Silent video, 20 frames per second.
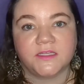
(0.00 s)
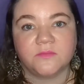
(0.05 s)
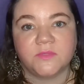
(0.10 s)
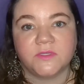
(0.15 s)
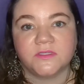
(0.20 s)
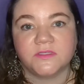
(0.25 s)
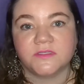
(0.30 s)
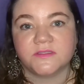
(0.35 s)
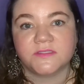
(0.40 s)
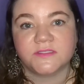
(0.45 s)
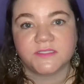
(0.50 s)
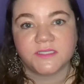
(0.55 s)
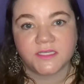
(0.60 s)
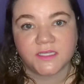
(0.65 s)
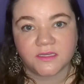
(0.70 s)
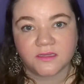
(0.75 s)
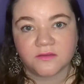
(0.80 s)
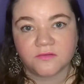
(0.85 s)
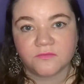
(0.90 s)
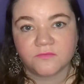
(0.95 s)
had been
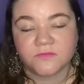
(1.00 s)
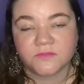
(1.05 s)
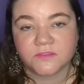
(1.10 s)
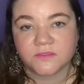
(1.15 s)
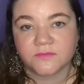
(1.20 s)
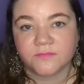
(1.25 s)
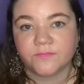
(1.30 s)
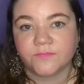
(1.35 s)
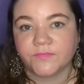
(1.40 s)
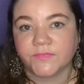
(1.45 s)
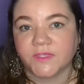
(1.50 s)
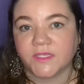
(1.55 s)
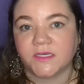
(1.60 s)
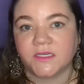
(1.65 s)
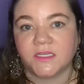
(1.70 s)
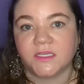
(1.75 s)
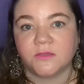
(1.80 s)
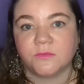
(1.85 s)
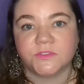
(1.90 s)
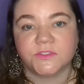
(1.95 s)
deceived, and
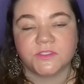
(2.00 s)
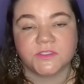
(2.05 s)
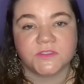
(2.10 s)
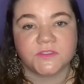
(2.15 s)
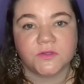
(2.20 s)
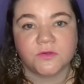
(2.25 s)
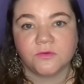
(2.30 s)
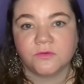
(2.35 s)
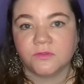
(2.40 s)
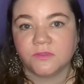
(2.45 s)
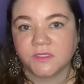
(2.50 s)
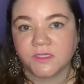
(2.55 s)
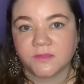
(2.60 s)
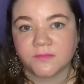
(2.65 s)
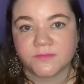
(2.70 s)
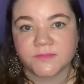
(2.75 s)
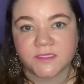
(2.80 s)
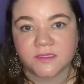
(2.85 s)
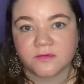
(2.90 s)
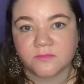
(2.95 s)
he was just totally
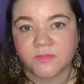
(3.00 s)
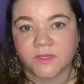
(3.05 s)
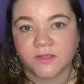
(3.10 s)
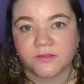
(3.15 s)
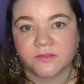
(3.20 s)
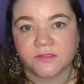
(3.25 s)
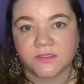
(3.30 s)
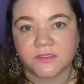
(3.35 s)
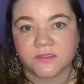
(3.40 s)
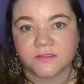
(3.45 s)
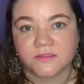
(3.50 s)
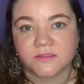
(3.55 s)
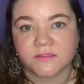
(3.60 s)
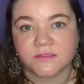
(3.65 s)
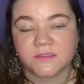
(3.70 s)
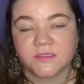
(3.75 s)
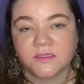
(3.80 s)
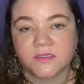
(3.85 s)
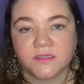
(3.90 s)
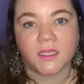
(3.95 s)
upset about
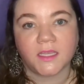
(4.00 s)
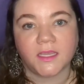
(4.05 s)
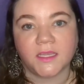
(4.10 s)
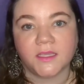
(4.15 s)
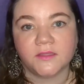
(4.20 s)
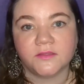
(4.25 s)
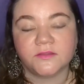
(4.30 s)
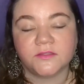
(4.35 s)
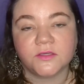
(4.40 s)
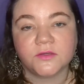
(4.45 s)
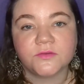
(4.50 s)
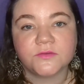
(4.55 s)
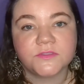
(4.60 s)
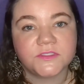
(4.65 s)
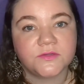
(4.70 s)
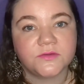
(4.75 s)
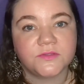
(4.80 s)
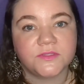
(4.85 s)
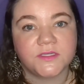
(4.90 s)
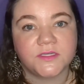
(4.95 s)
this. And those
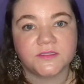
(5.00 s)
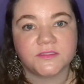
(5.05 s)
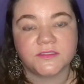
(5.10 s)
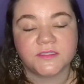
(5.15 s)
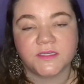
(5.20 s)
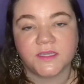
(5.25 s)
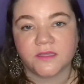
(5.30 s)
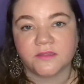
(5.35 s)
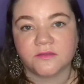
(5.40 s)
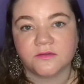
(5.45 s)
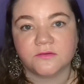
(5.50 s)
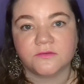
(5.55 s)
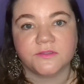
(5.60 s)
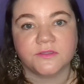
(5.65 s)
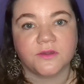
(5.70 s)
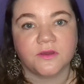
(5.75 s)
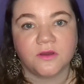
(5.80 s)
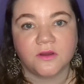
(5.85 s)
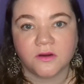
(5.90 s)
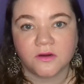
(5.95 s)
two things together, the
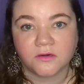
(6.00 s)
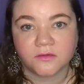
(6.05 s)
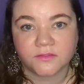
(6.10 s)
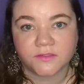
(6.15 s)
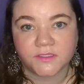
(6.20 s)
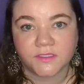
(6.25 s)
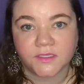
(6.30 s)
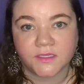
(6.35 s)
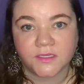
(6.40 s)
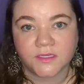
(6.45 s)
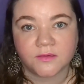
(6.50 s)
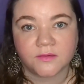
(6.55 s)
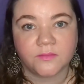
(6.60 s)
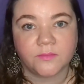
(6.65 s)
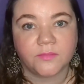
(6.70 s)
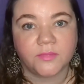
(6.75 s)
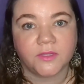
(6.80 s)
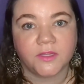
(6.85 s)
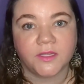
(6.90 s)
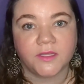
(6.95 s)
car thing
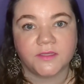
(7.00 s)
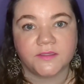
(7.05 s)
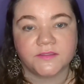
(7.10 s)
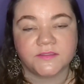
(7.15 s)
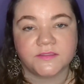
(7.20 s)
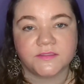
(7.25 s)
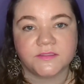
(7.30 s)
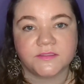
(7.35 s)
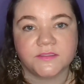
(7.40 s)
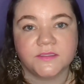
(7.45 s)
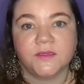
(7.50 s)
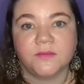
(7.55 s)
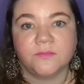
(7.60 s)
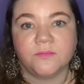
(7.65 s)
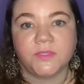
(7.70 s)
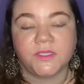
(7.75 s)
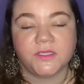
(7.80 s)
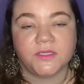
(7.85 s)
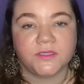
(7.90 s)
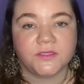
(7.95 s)
plus
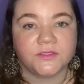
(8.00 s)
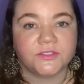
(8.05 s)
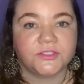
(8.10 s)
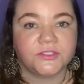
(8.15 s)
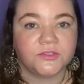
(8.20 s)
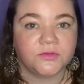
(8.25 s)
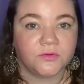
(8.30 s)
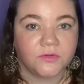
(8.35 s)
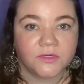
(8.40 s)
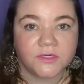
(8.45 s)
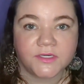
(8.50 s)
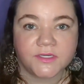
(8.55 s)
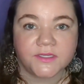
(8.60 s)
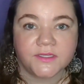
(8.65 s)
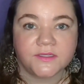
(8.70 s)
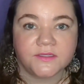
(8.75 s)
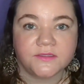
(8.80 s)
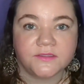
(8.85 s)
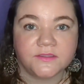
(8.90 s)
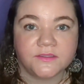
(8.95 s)
being
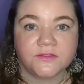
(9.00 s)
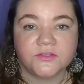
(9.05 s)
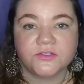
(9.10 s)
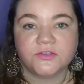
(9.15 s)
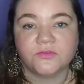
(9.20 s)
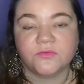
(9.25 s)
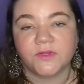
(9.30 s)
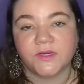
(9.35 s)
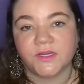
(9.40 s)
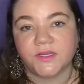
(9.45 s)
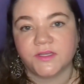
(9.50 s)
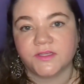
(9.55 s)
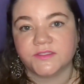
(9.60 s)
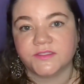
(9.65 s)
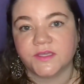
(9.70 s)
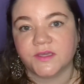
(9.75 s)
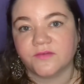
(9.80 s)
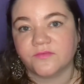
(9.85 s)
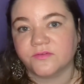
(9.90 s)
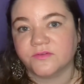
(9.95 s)
shorted 20
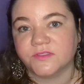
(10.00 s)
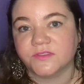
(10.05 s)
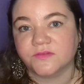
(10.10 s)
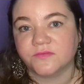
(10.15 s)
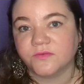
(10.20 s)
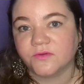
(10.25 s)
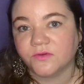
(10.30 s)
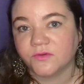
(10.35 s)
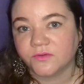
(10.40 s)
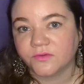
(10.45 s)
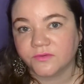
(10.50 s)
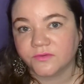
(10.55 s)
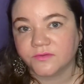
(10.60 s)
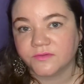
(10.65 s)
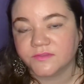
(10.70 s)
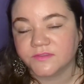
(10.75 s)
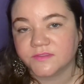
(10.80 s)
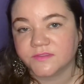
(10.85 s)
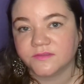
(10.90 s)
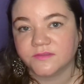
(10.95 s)
sovereigns of
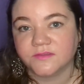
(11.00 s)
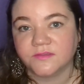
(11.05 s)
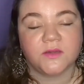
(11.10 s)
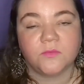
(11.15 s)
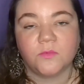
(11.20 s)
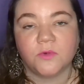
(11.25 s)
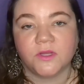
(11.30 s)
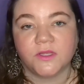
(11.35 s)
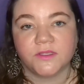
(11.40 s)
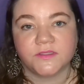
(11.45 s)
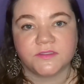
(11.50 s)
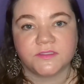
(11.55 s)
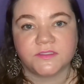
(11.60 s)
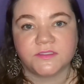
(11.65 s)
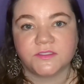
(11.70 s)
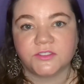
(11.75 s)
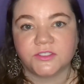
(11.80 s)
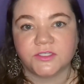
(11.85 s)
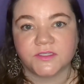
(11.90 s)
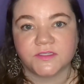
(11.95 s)
gold,
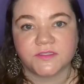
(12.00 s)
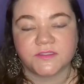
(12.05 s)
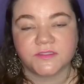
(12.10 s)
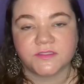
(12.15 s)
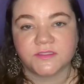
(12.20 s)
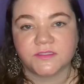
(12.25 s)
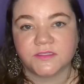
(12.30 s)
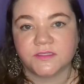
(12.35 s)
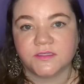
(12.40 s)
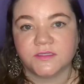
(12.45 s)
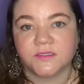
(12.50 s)
was just